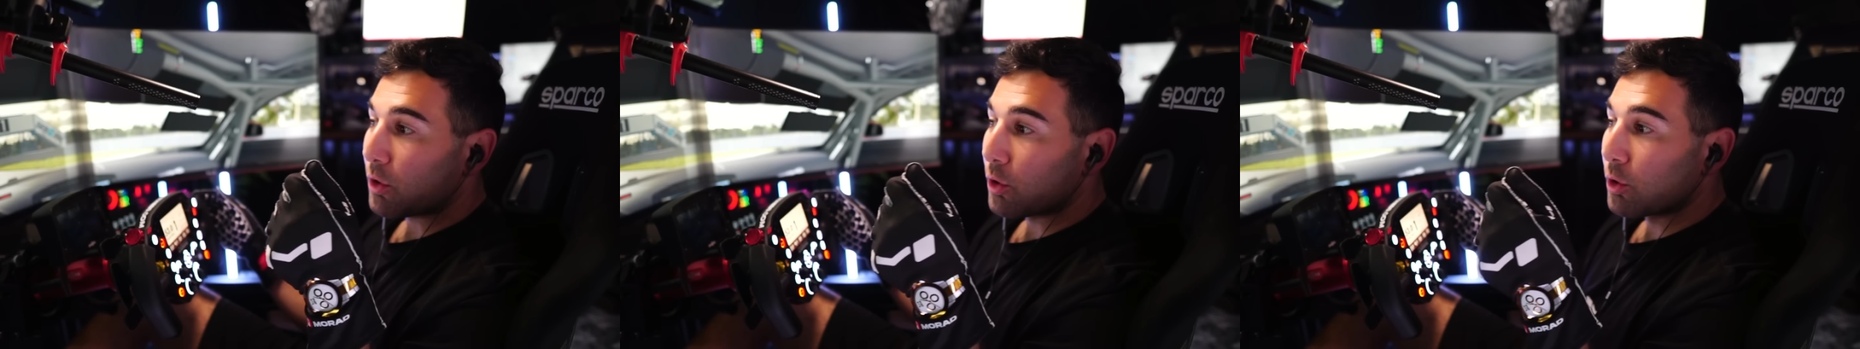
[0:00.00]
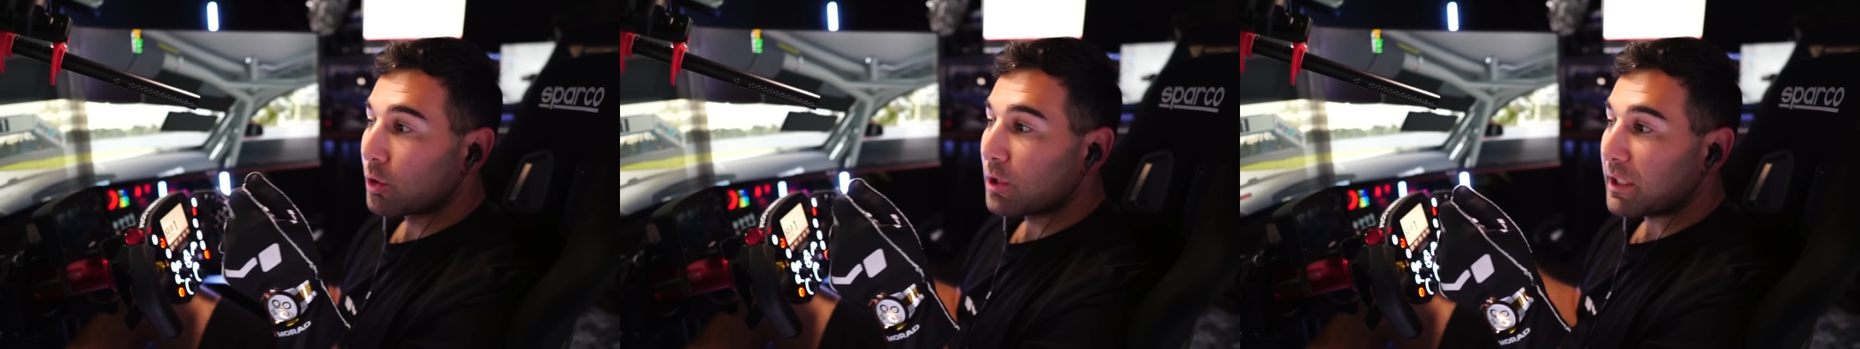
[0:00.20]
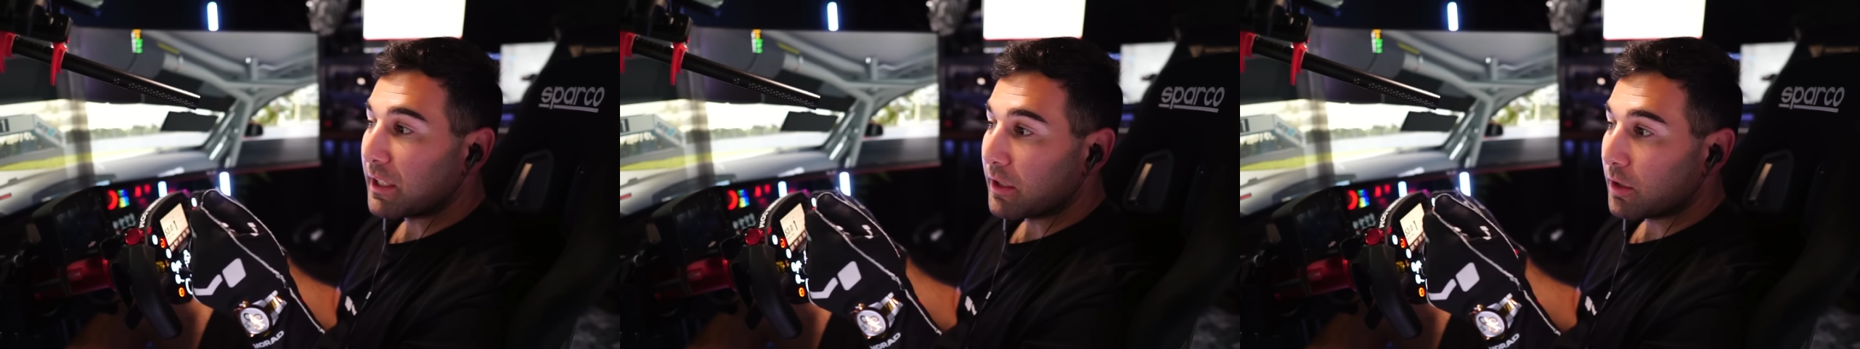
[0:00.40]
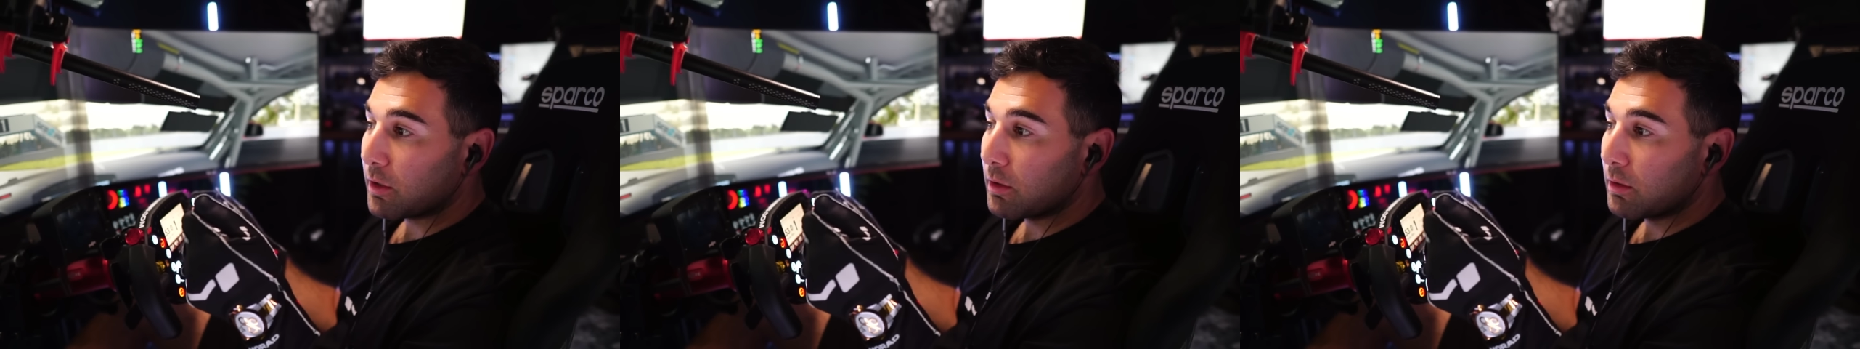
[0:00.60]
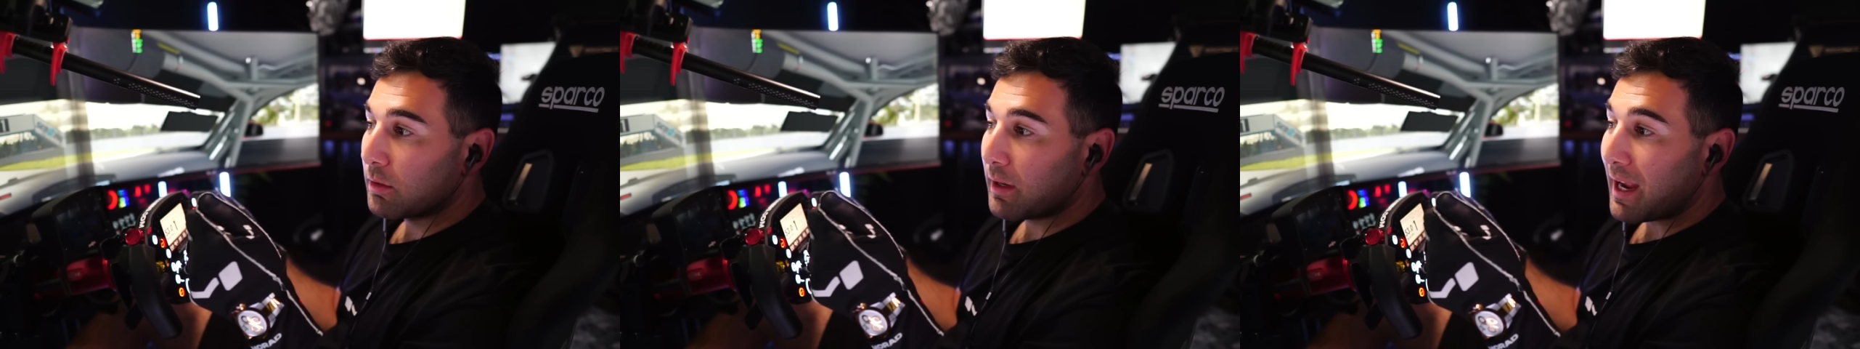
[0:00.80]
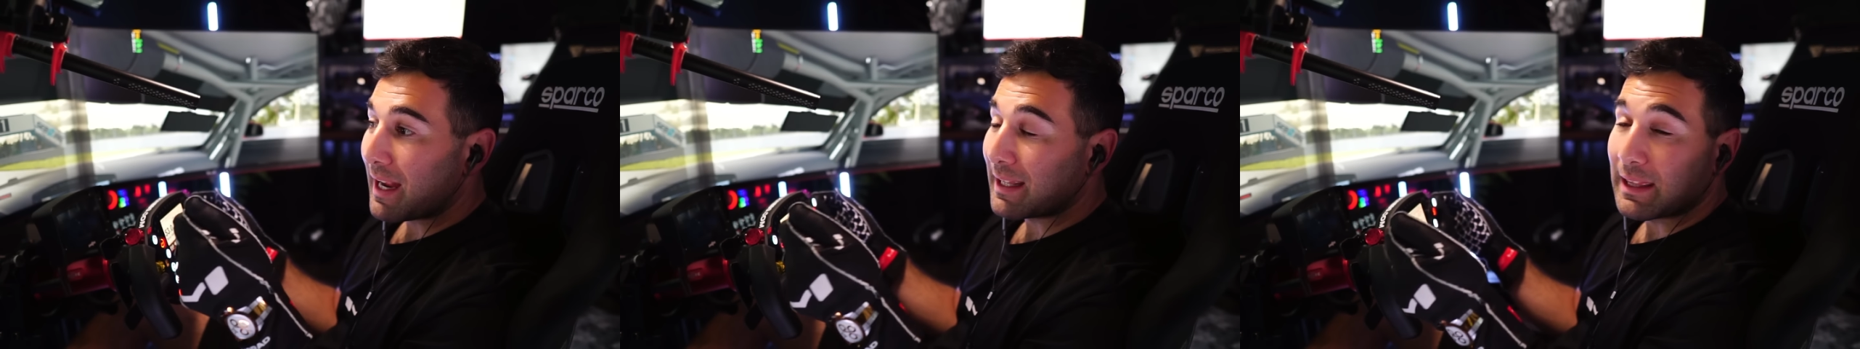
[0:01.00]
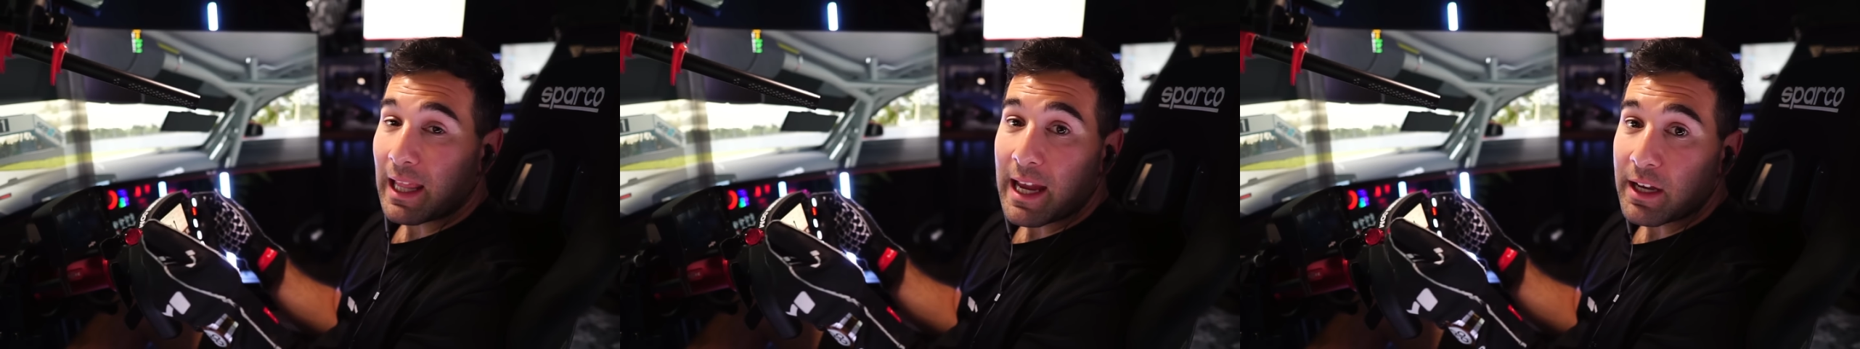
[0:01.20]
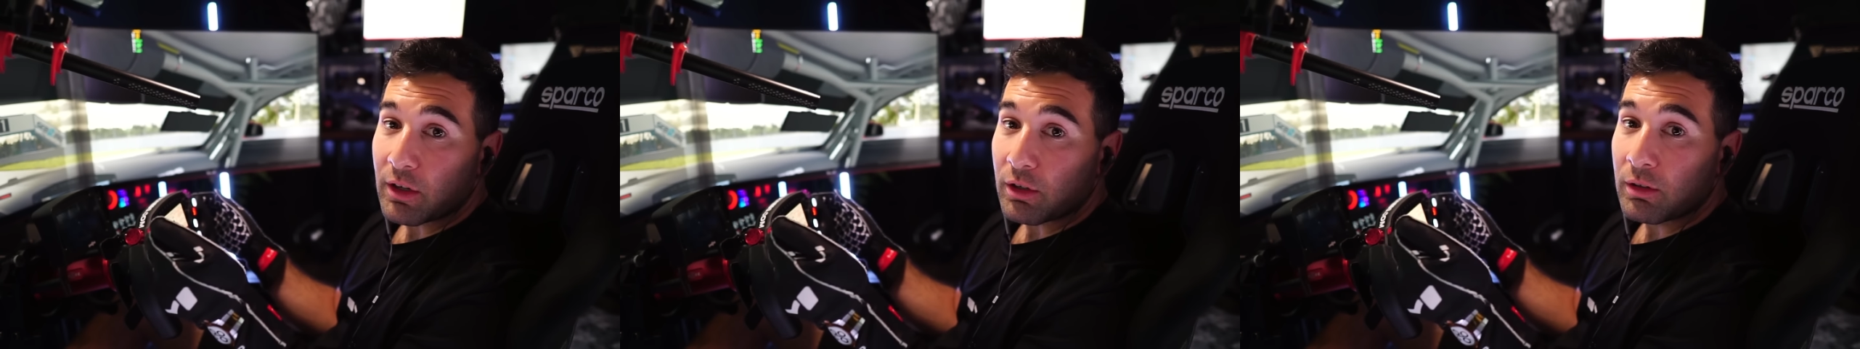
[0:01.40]
earlier and
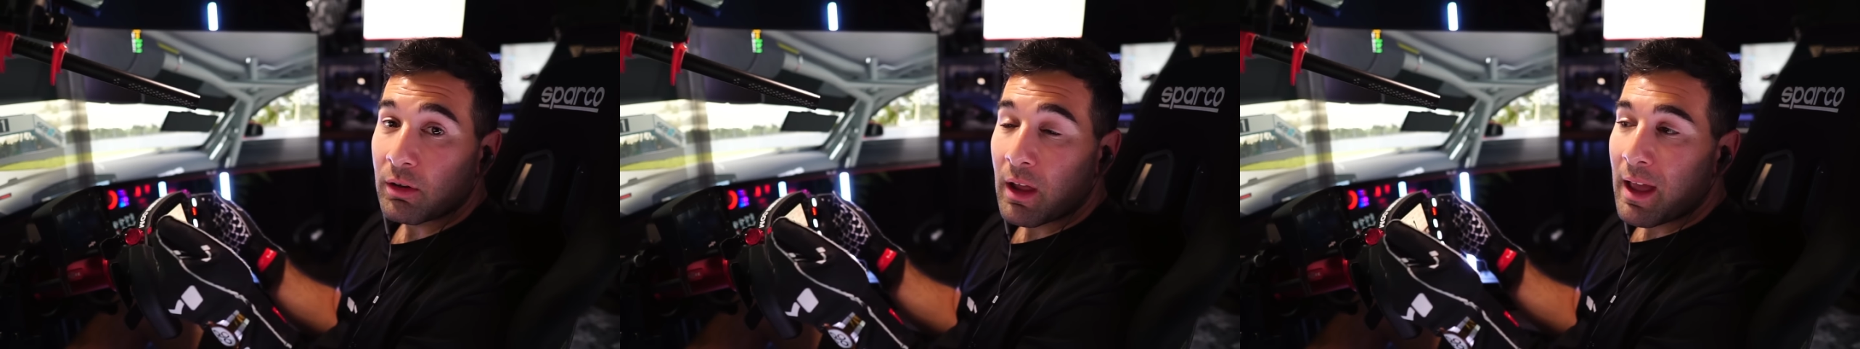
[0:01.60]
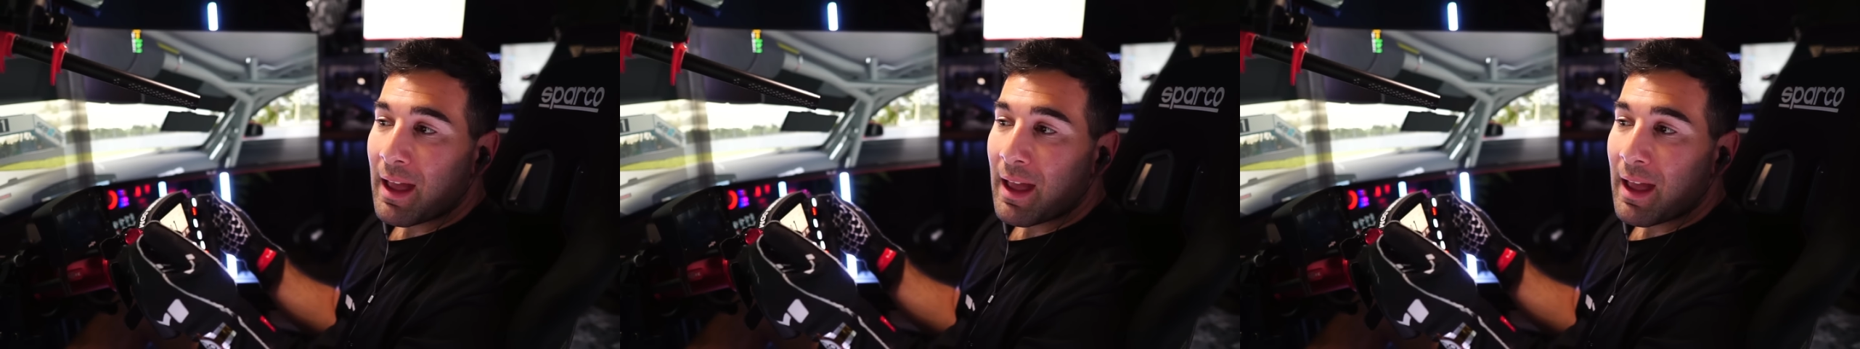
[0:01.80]
lighter.